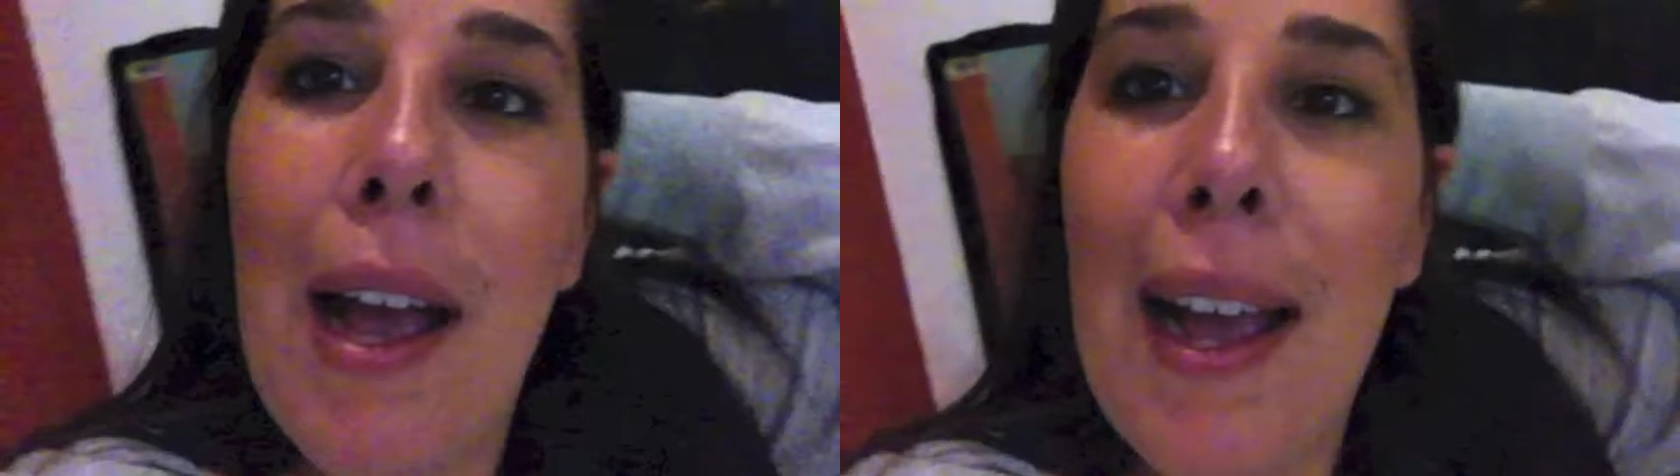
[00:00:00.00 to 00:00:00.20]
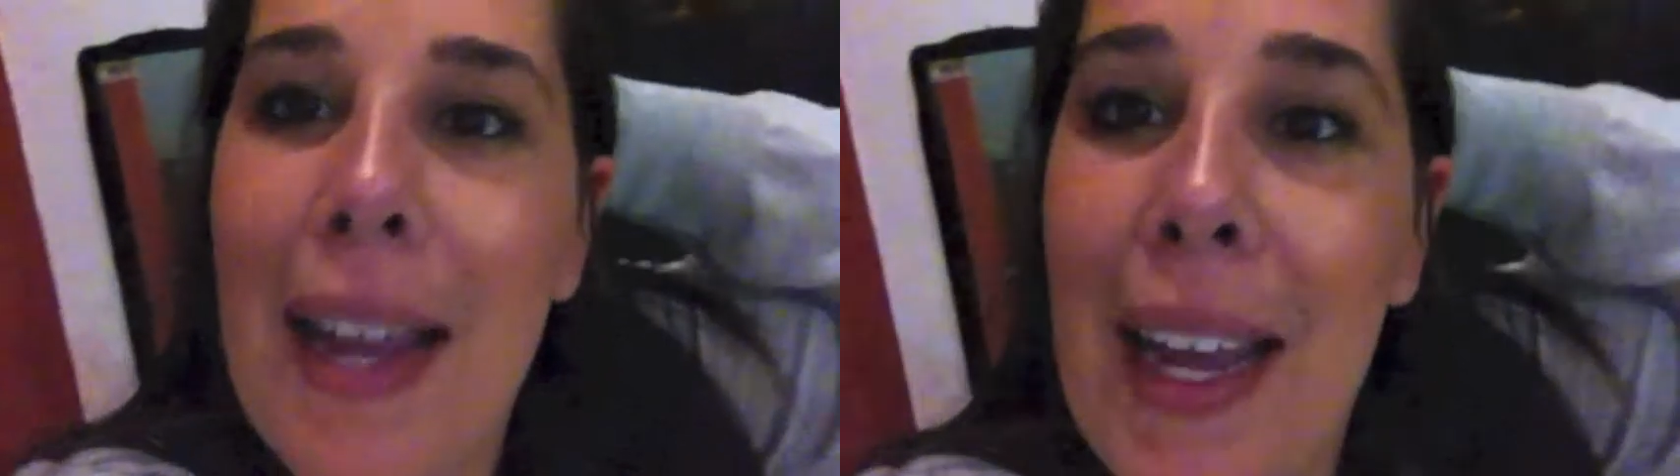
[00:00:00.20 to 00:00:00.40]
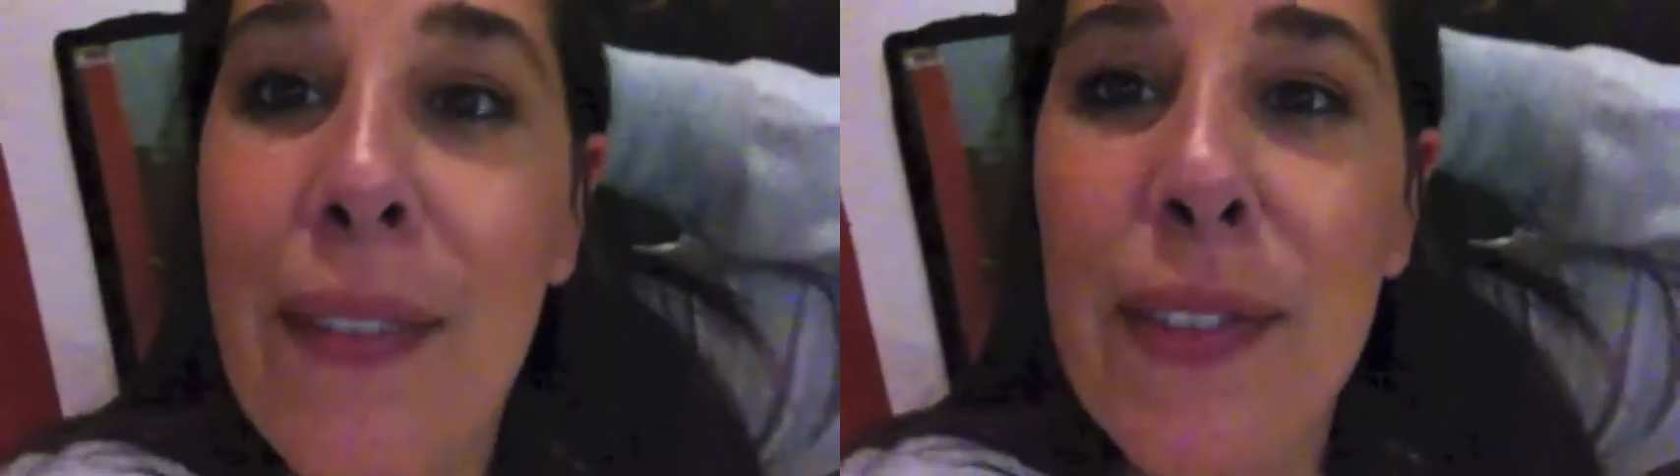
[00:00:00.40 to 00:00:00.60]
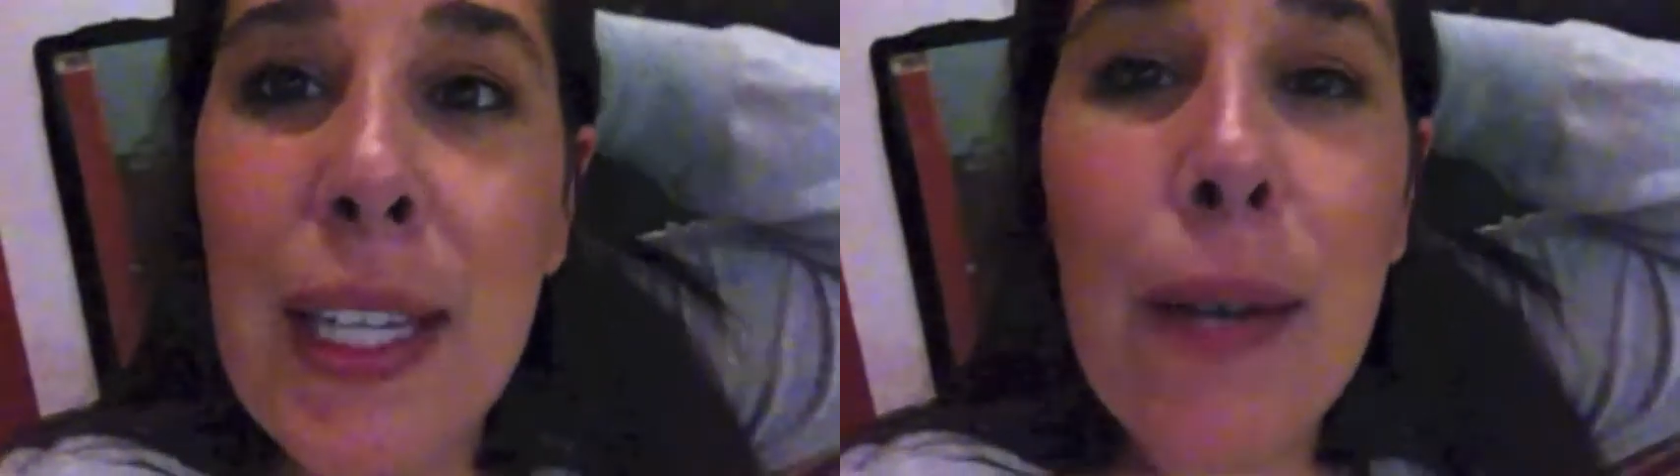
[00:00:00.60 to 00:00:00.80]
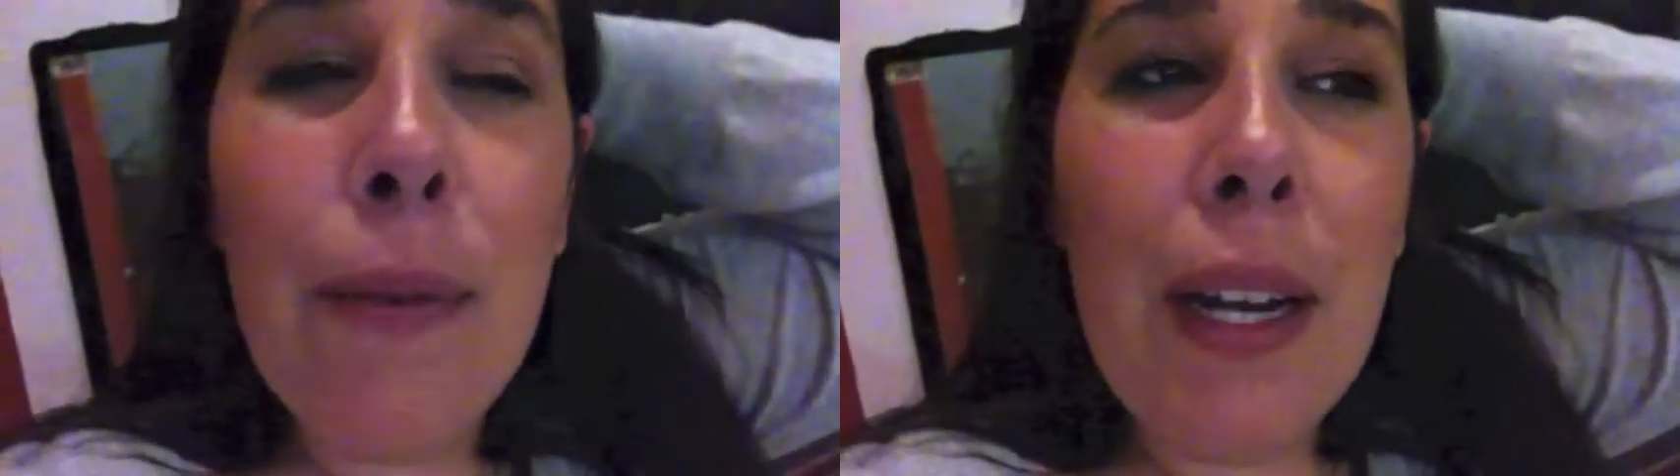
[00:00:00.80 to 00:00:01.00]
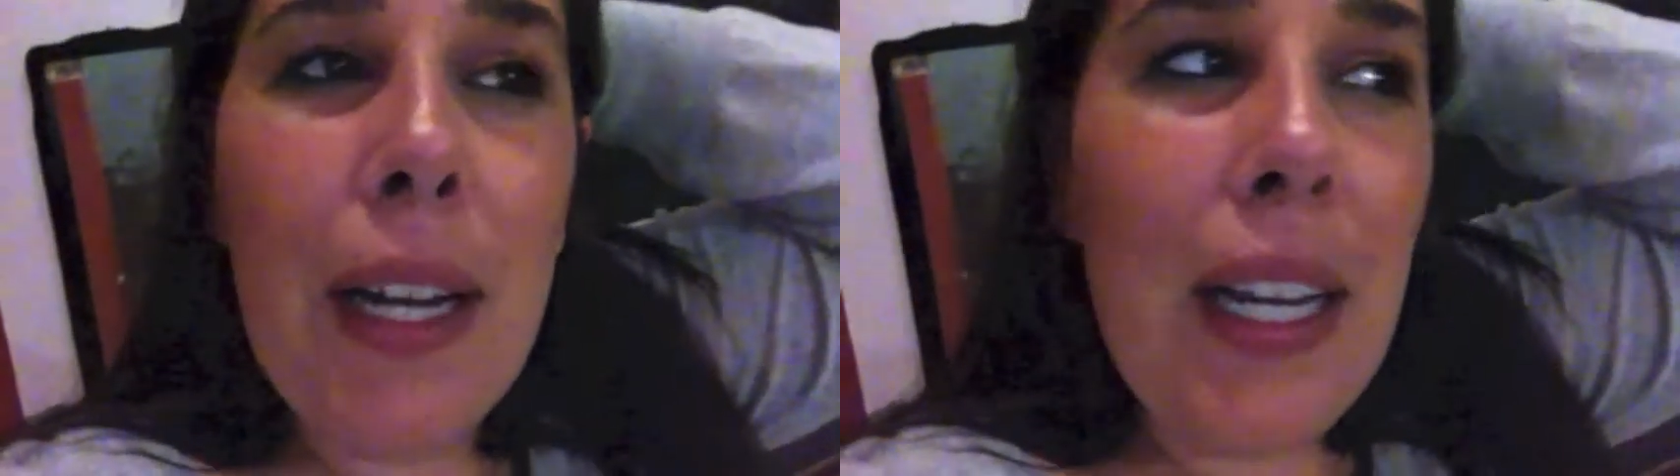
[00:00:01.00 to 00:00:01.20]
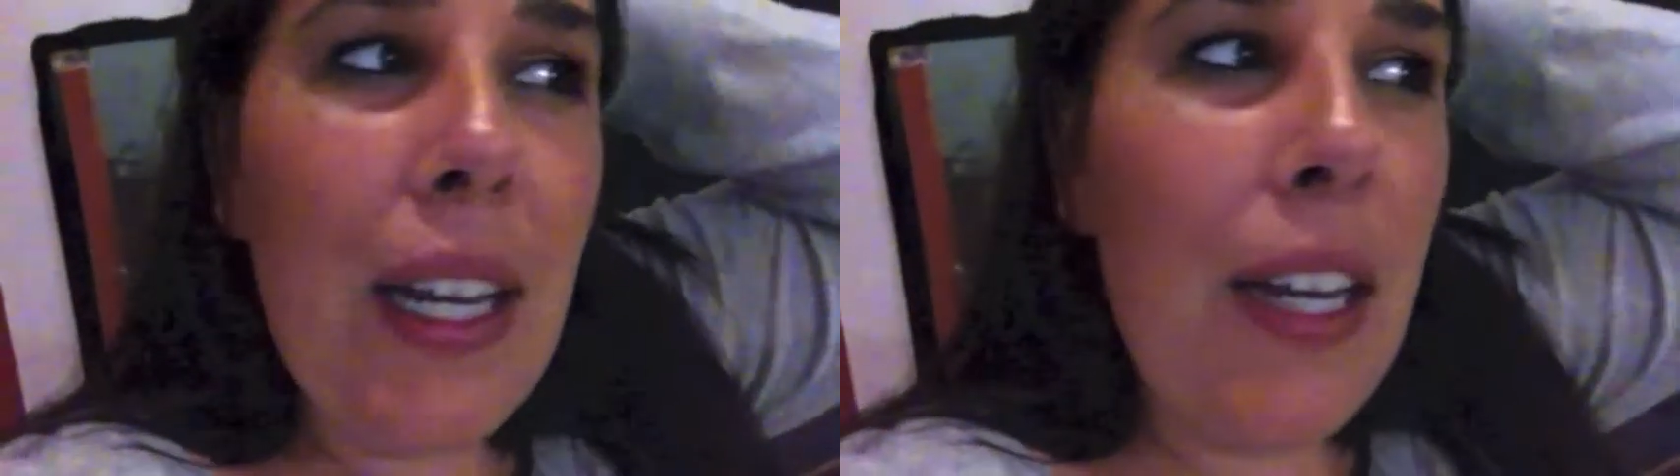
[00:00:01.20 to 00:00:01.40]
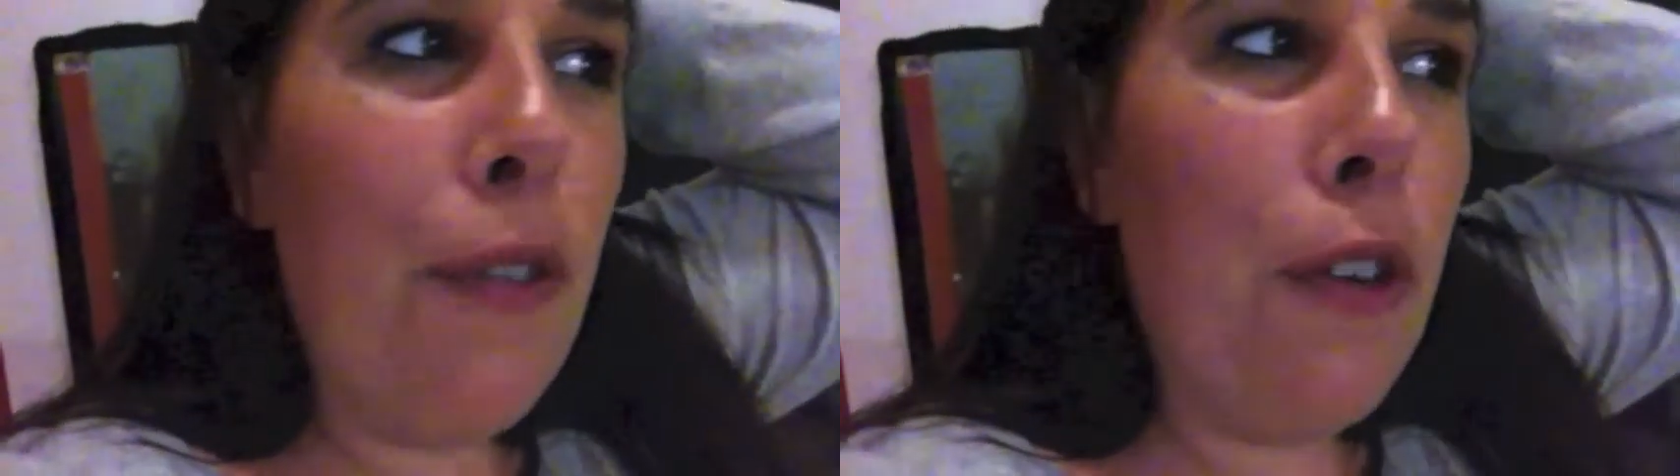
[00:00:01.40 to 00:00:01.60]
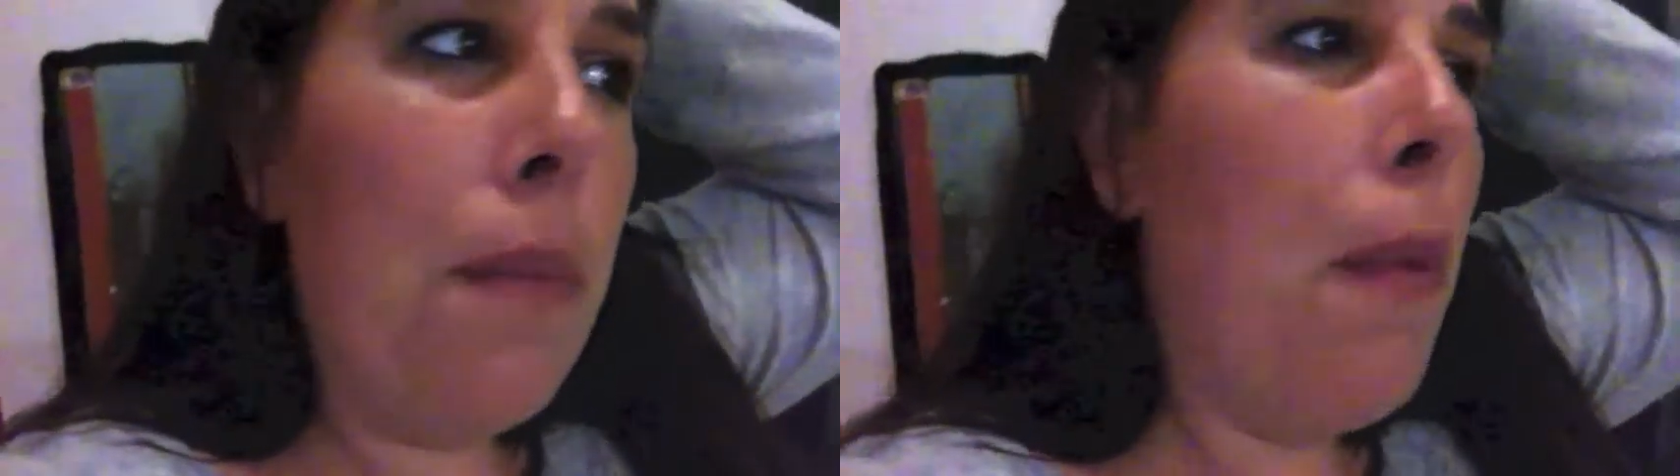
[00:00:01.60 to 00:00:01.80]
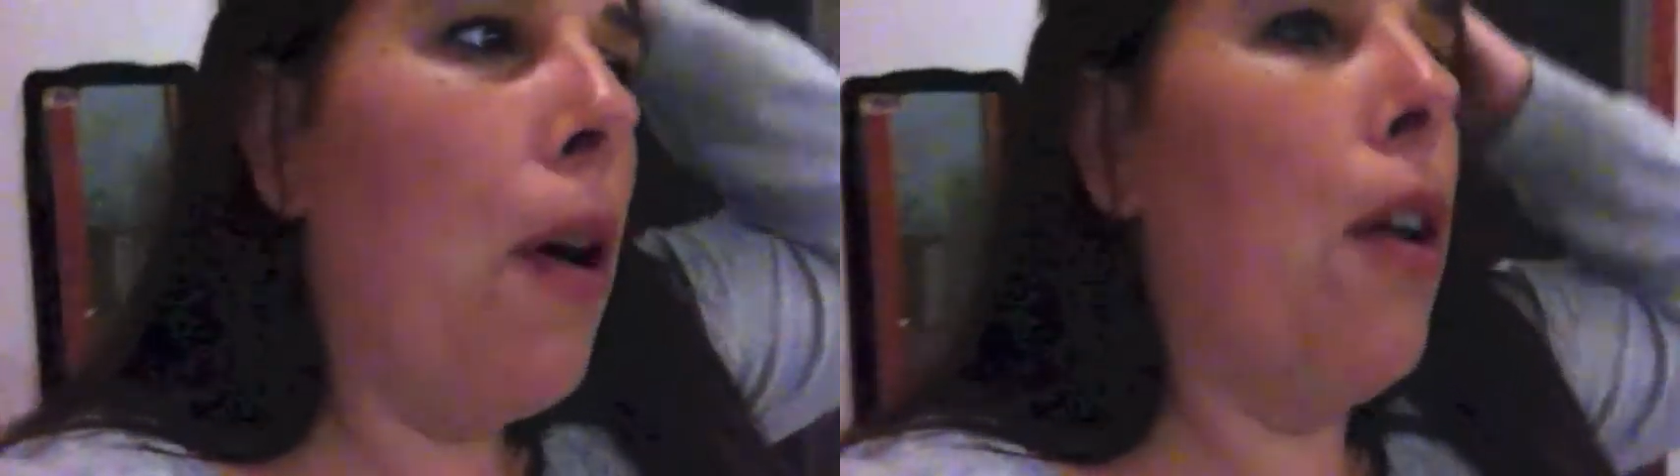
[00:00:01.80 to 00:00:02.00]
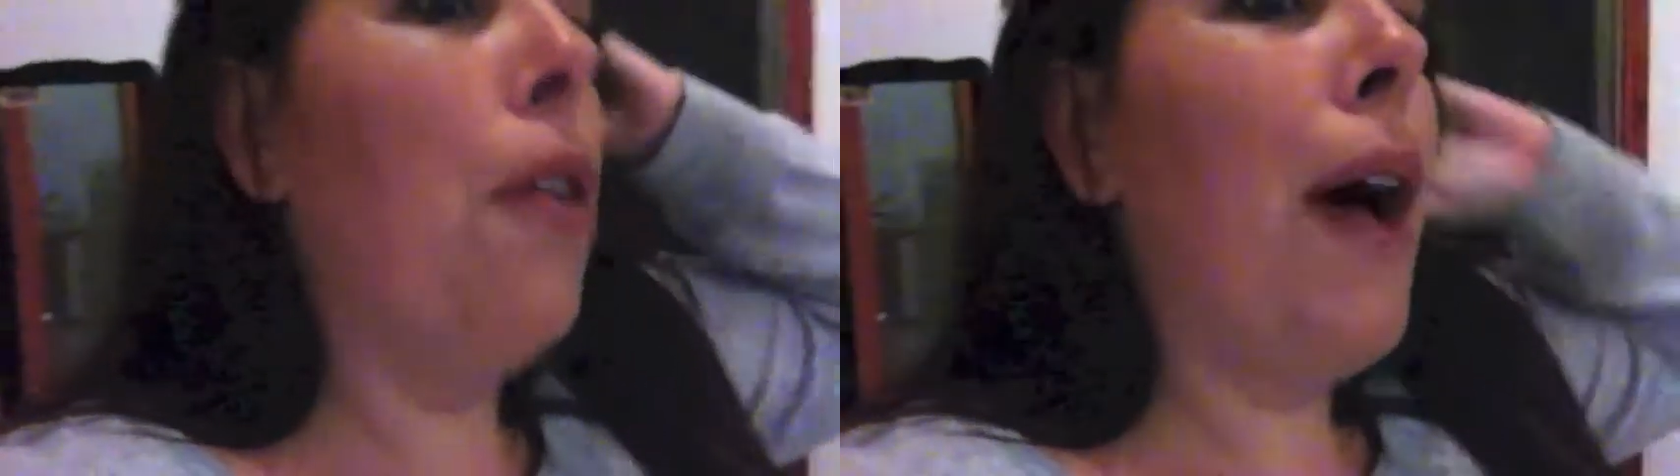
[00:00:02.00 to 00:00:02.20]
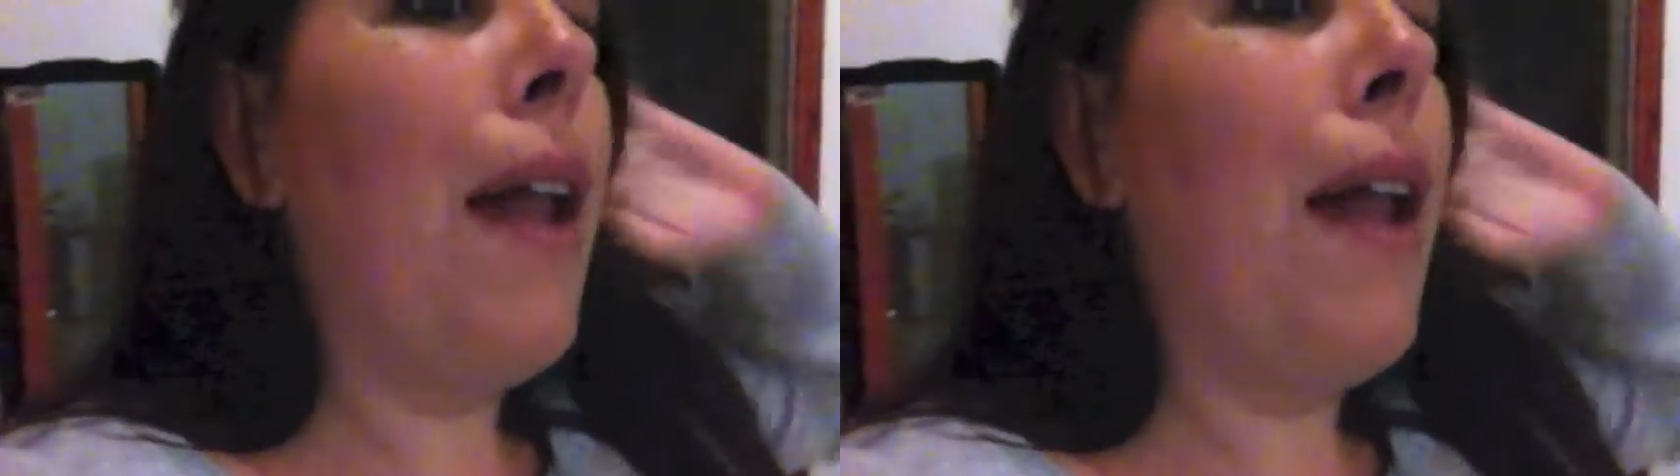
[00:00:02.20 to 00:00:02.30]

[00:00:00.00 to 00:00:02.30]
I have to get ready for tomorrow.